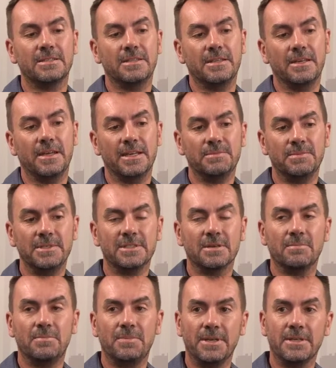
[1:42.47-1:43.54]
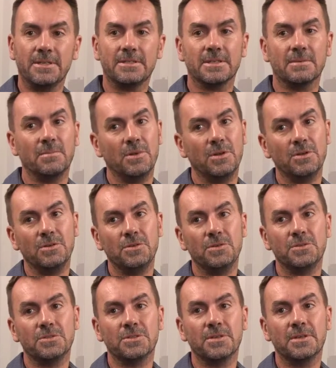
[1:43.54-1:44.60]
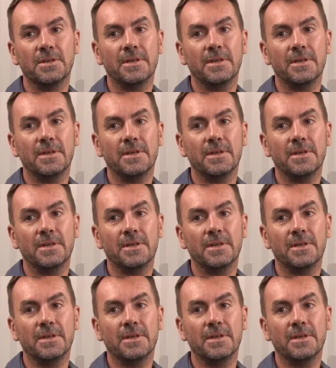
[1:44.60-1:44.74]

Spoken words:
There has been some pinks, some blues,